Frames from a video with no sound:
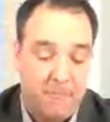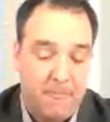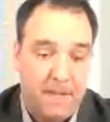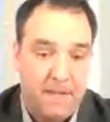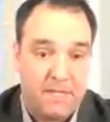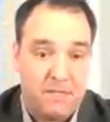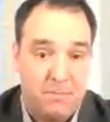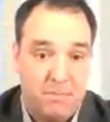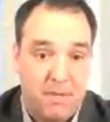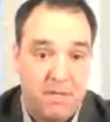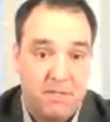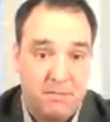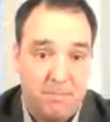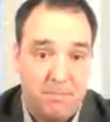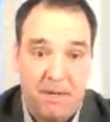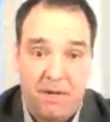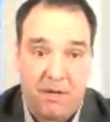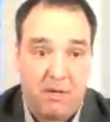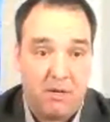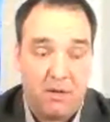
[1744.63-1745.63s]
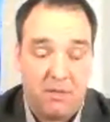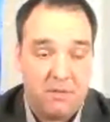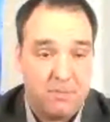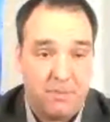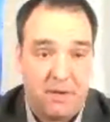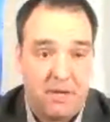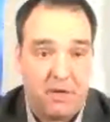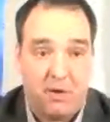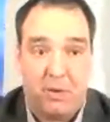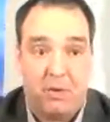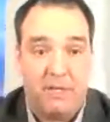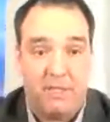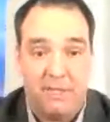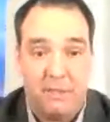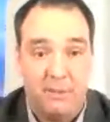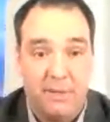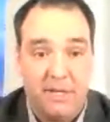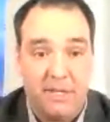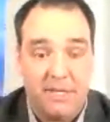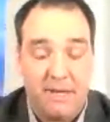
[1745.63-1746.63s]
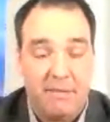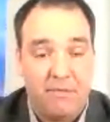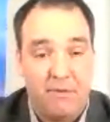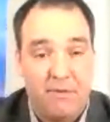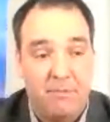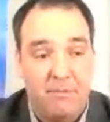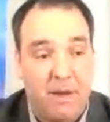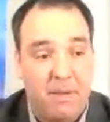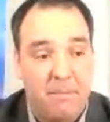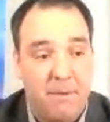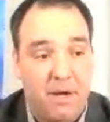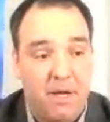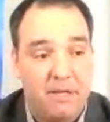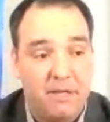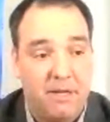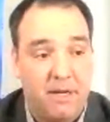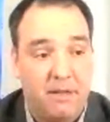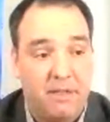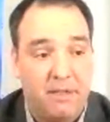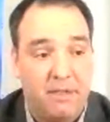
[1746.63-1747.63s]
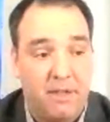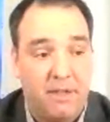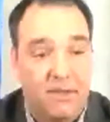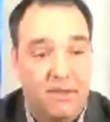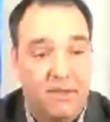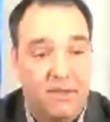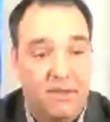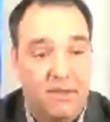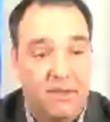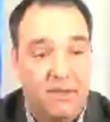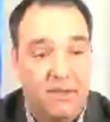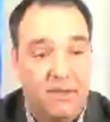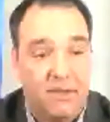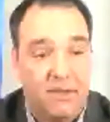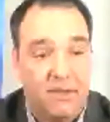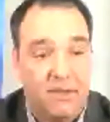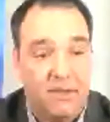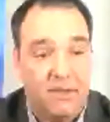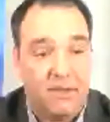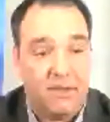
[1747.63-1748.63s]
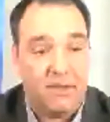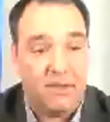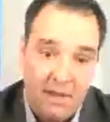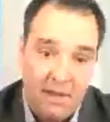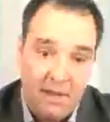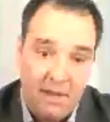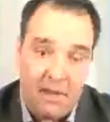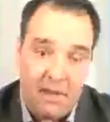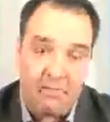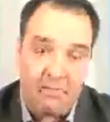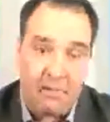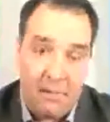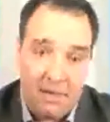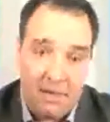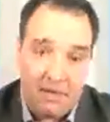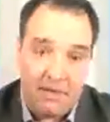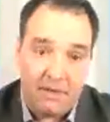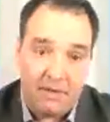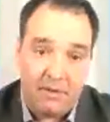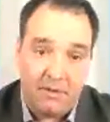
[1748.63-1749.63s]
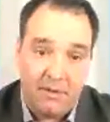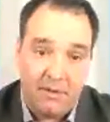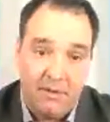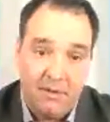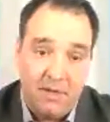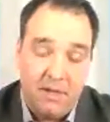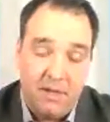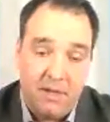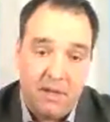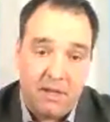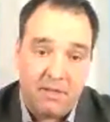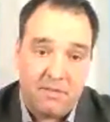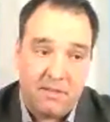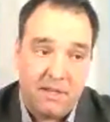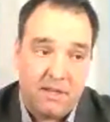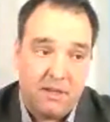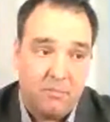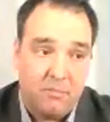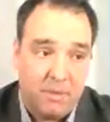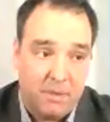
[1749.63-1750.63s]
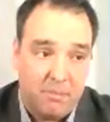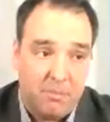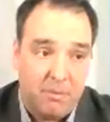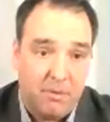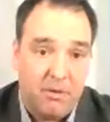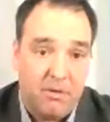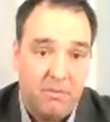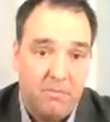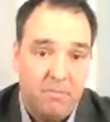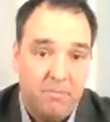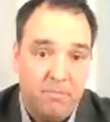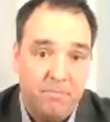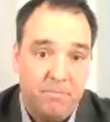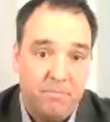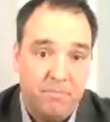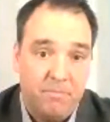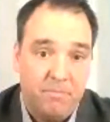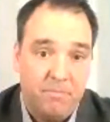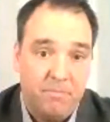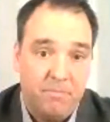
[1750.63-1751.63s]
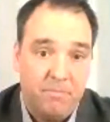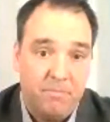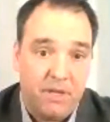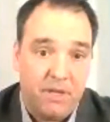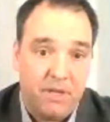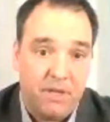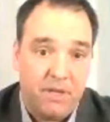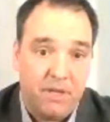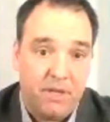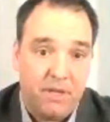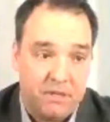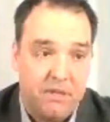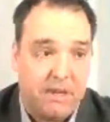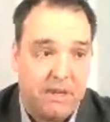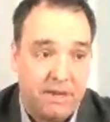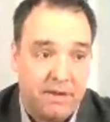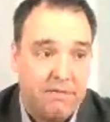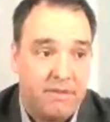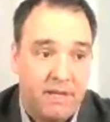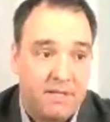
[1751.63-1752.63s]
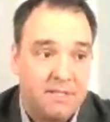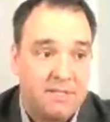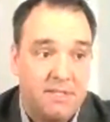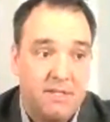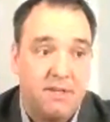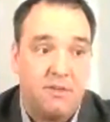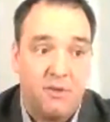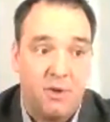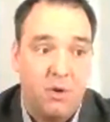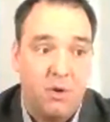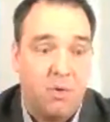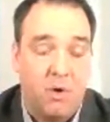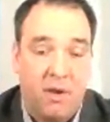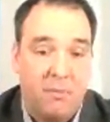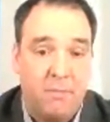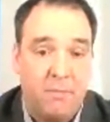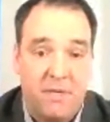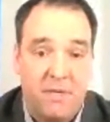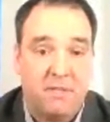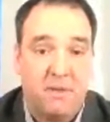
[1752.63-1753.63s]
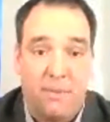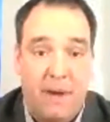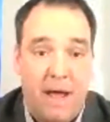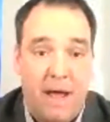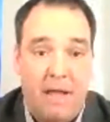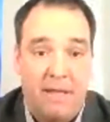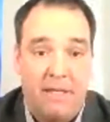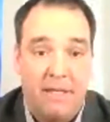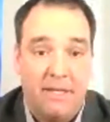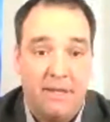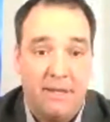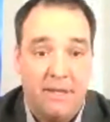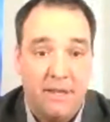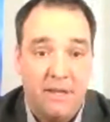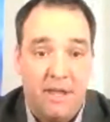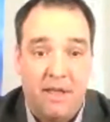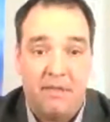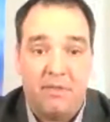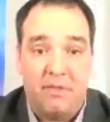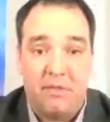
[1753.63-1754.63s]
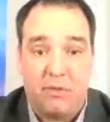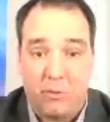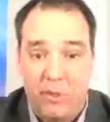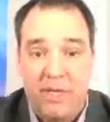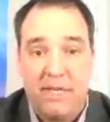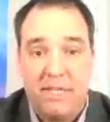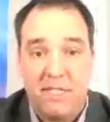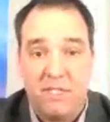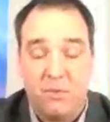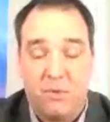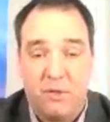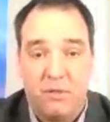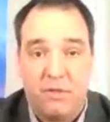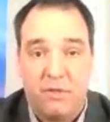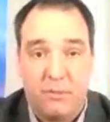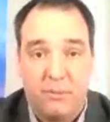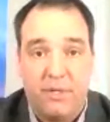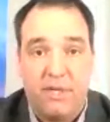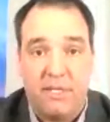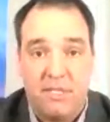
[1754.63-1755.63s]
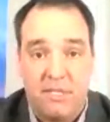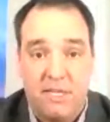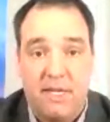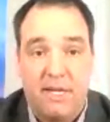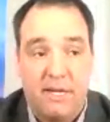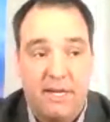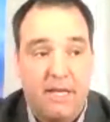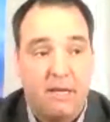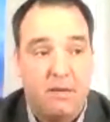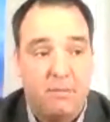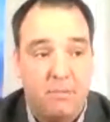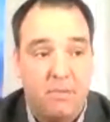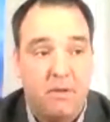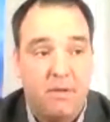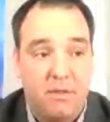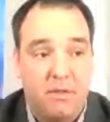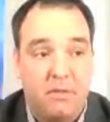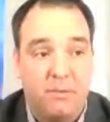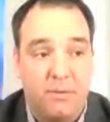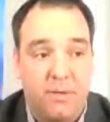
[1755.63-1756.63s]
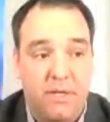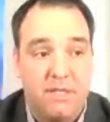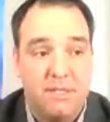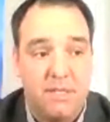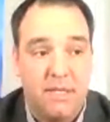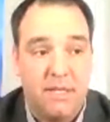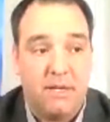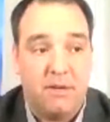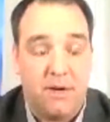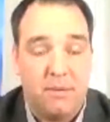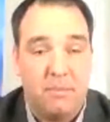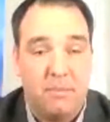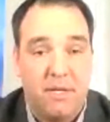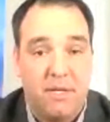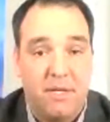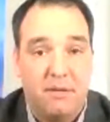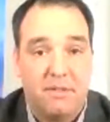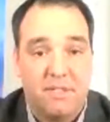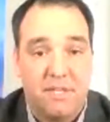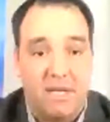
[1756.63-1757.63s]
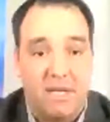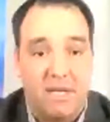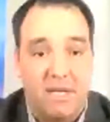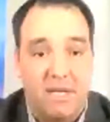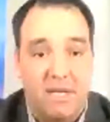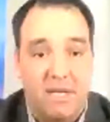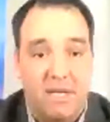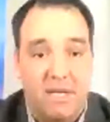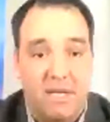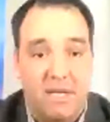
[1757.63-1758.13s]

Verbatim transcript: It's been a crazy week. Never in my mind did I think that on Monday I'd be on here telling people, stay invested. You don't want to miss a rally. And 3 days later, I'd be here saying,